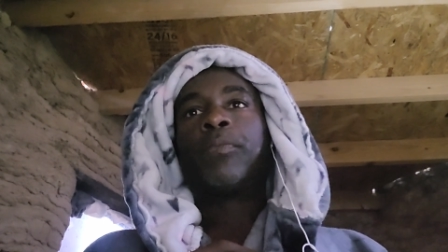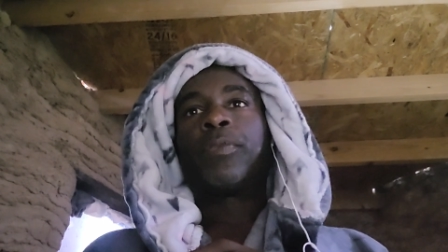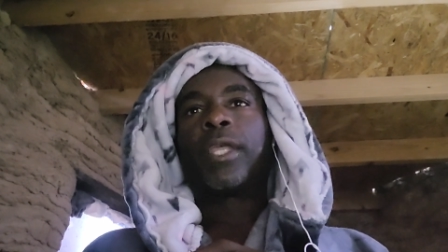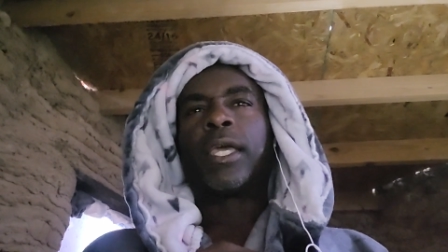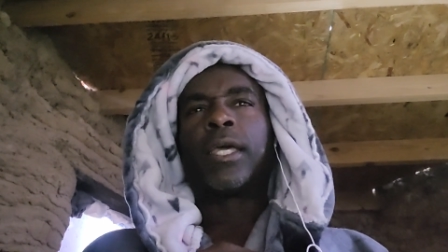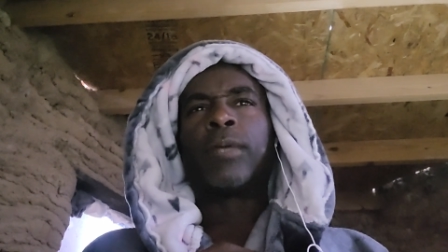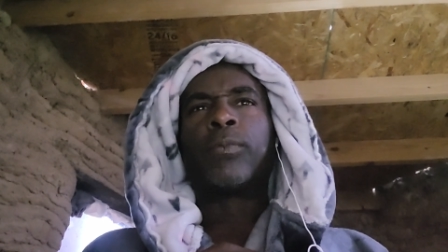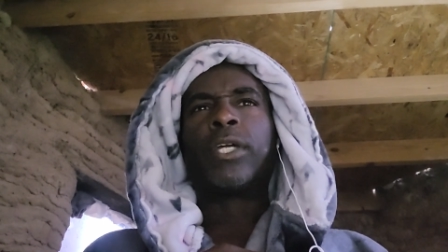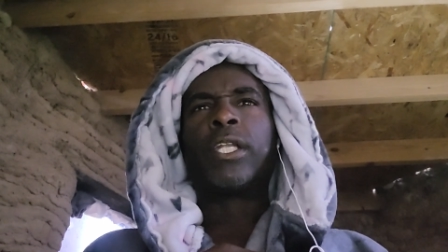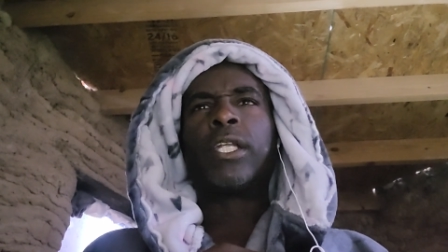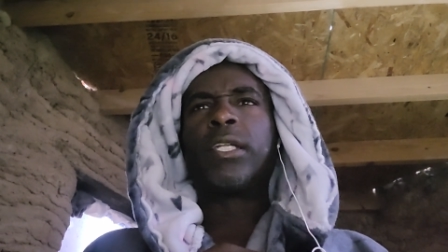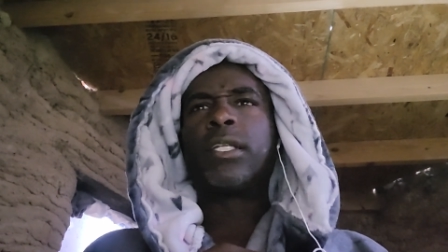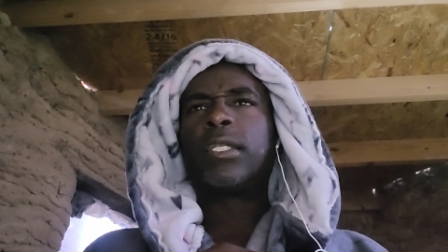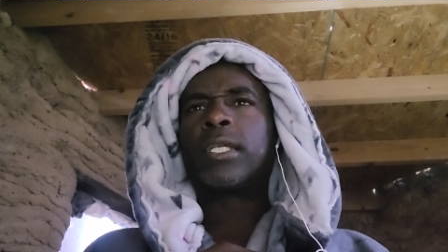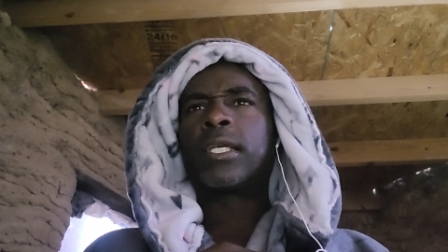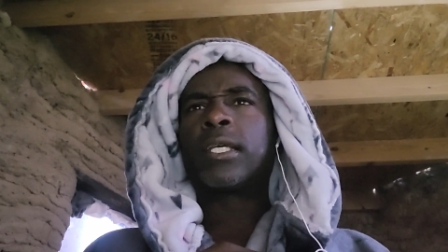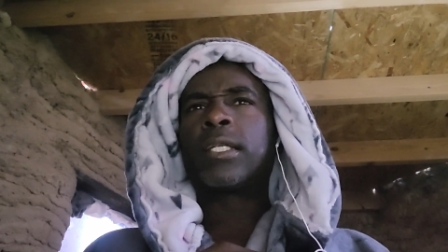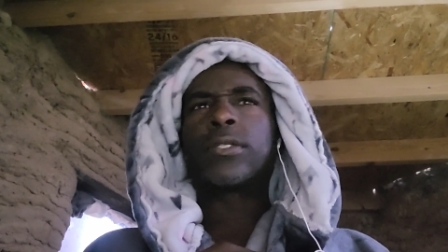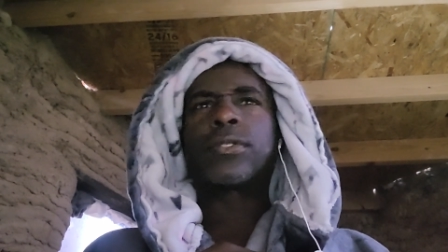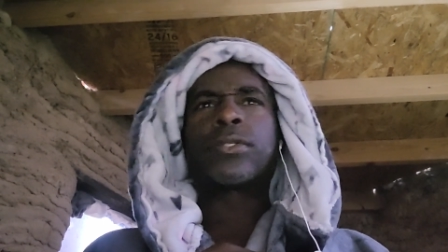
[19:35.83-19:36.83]
And we didn't
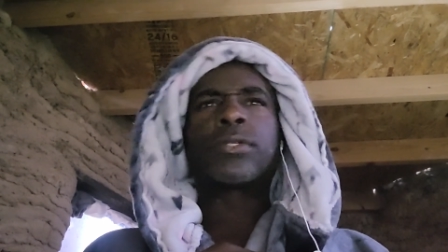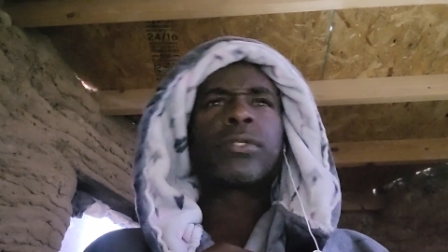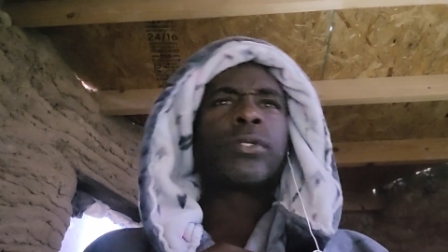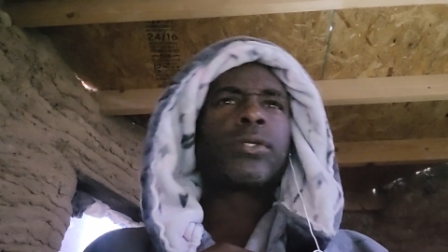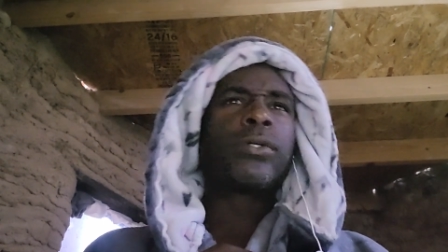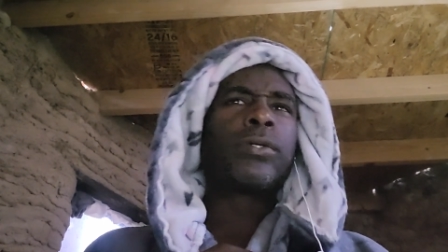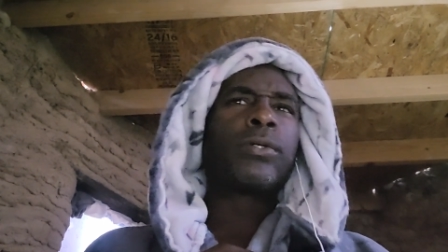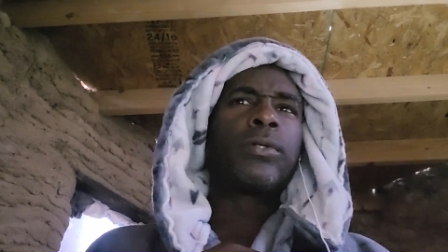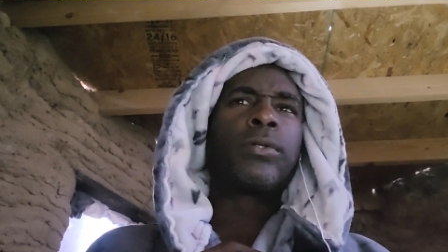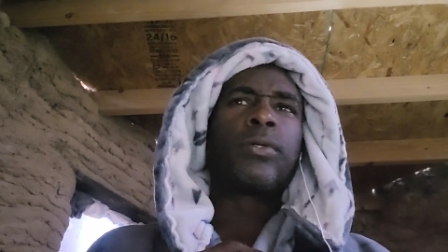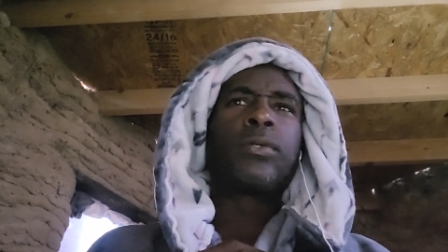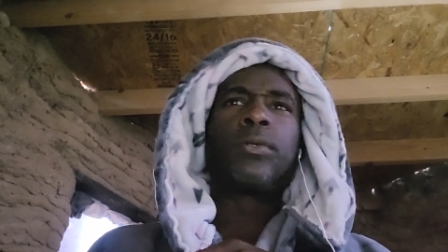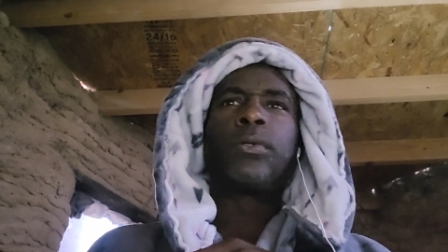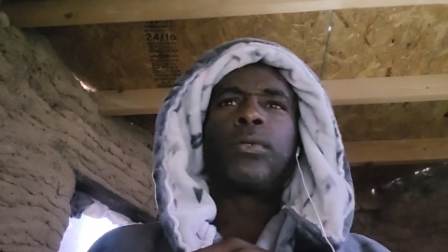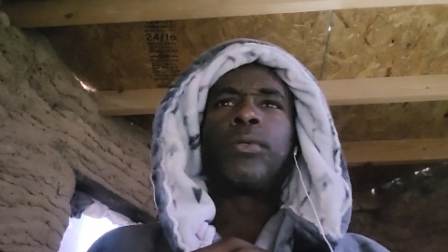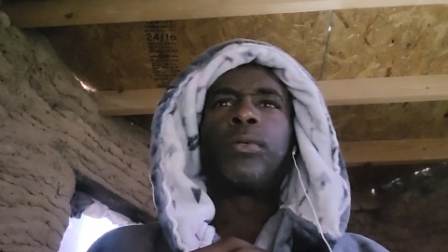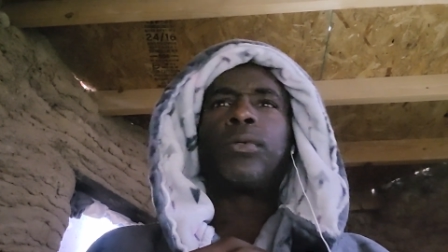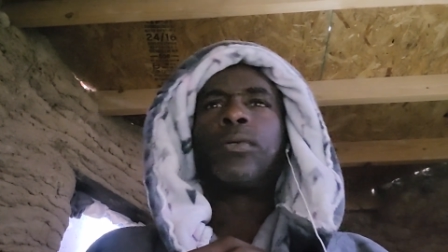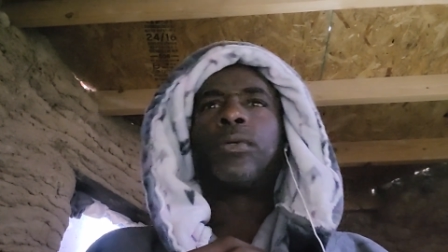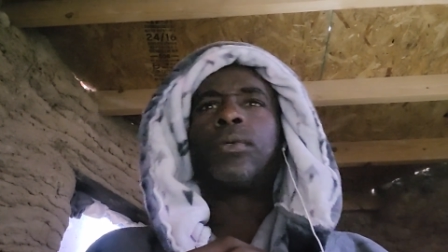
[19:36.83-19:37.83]
get
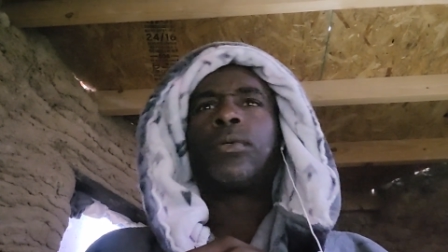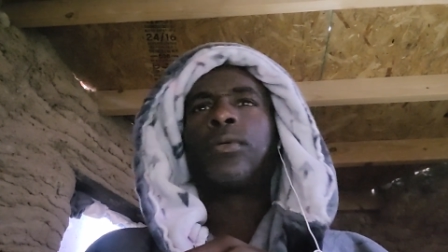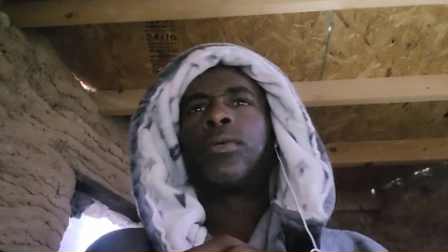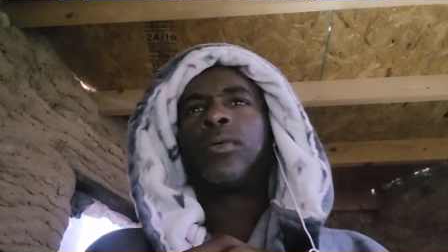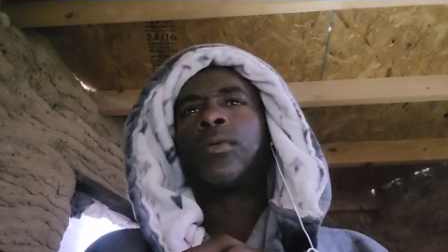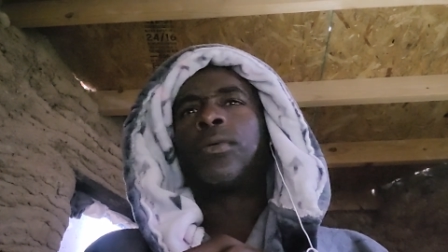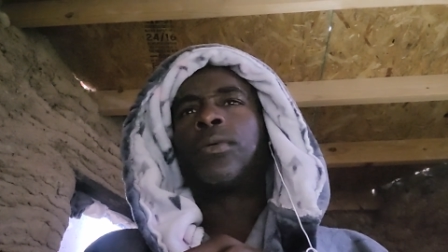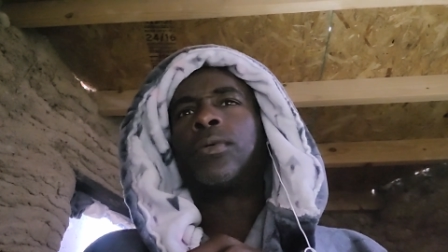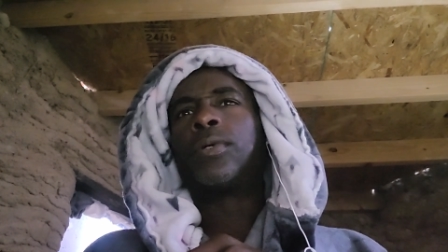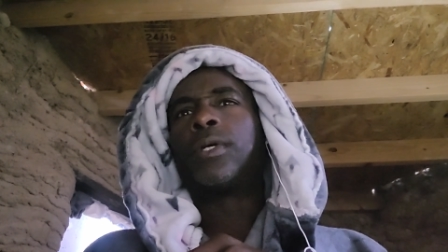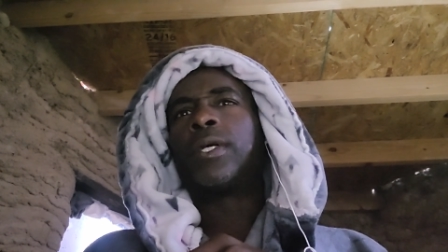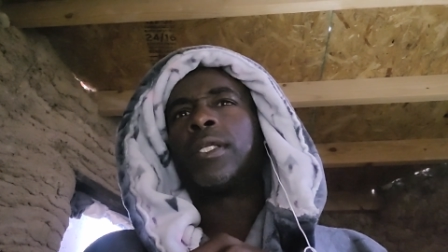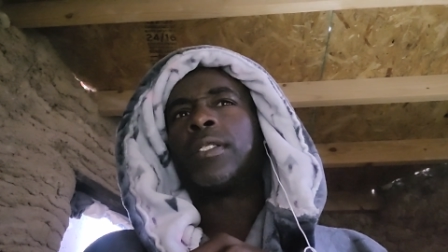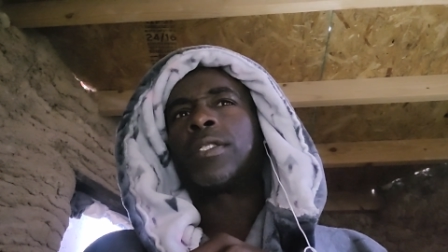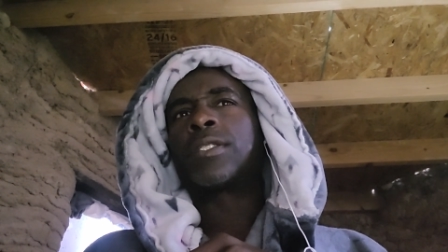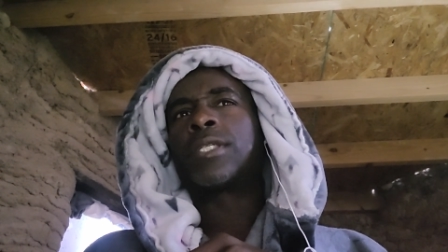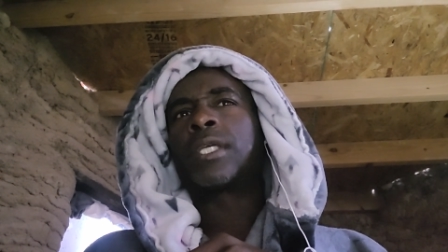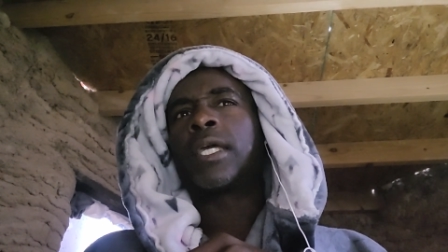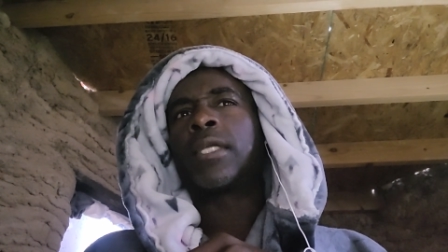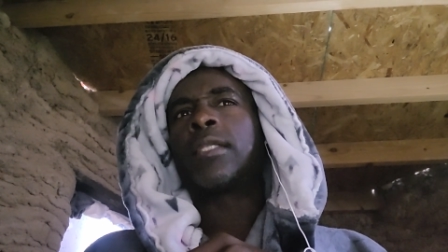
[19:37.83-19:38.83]
to
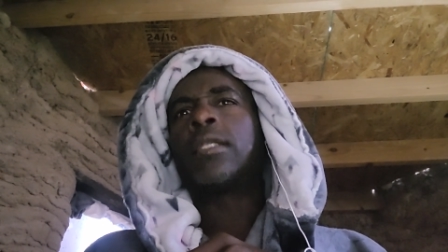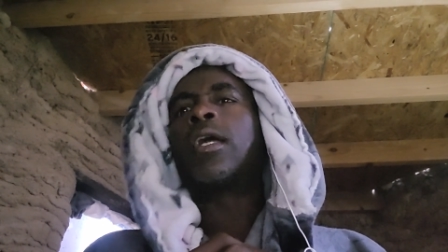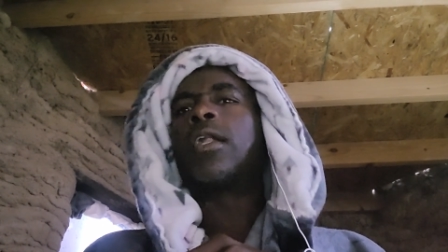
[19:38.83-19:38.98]
Insane.